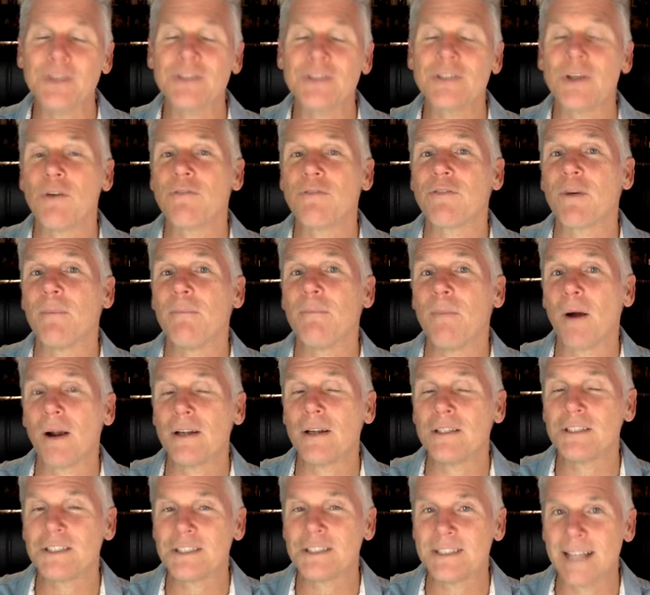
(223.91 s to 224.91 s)
So from
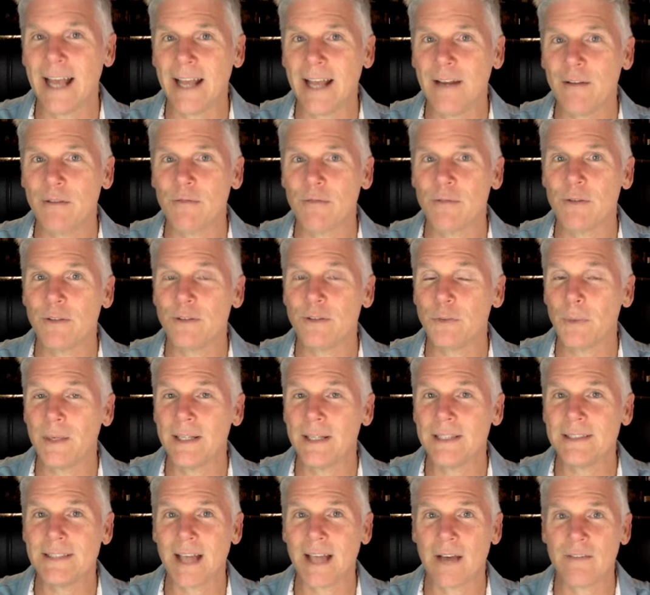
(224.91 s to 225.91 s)
March 10th through the
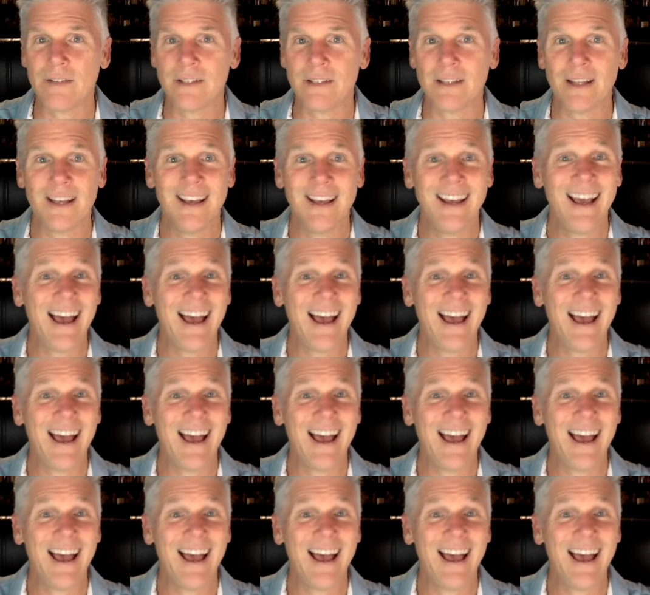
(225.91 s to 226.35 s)
27th,